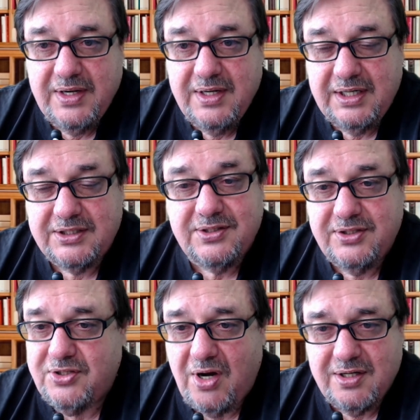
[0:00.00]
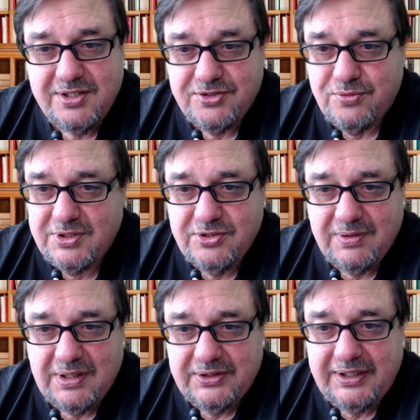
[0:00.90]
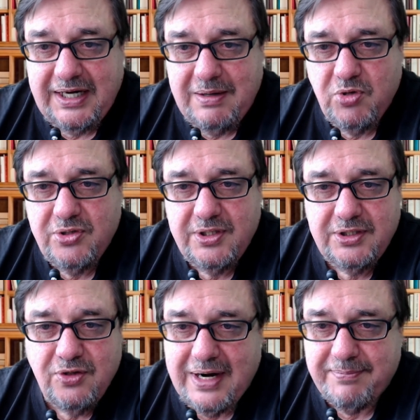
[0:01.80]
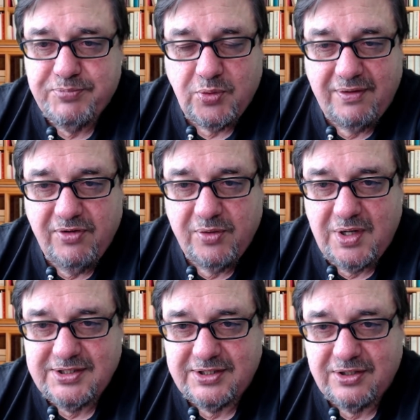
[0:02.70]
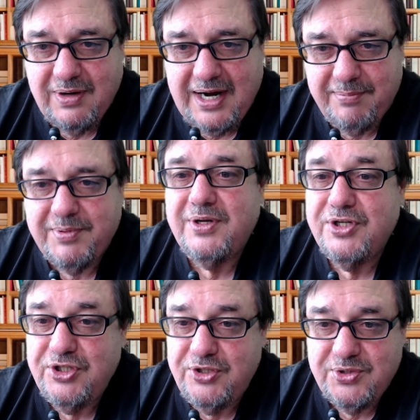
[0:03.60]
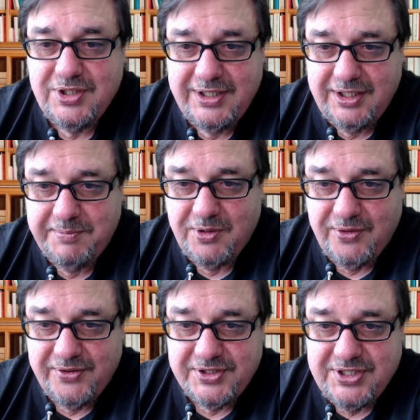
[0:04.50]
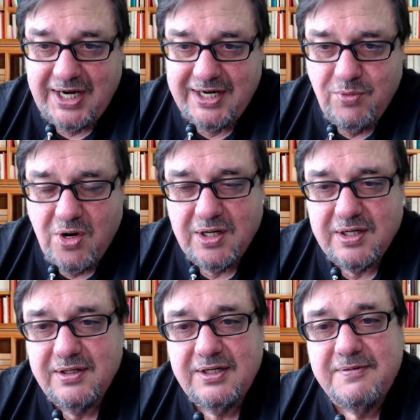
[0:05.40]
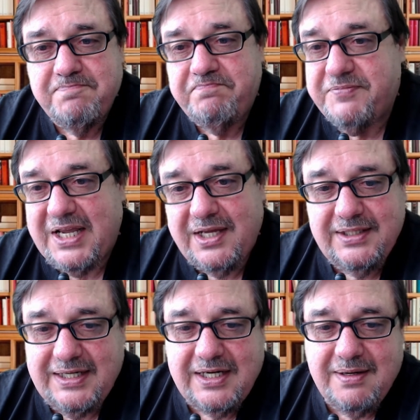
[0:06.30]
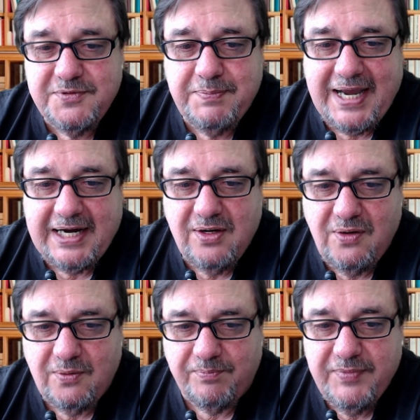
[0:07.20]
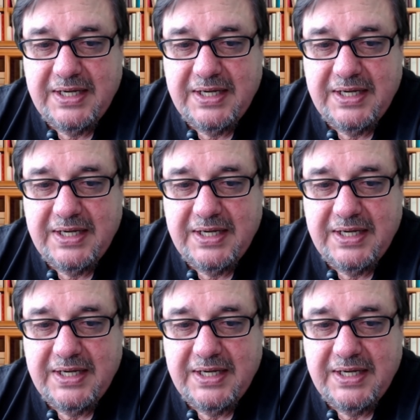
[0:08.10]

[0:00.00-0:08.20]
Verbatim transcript: And so the dog just runs around the neighborhood, craps wherever he wants to crap, usually in the middle of the sidewalk, and then he comes back home.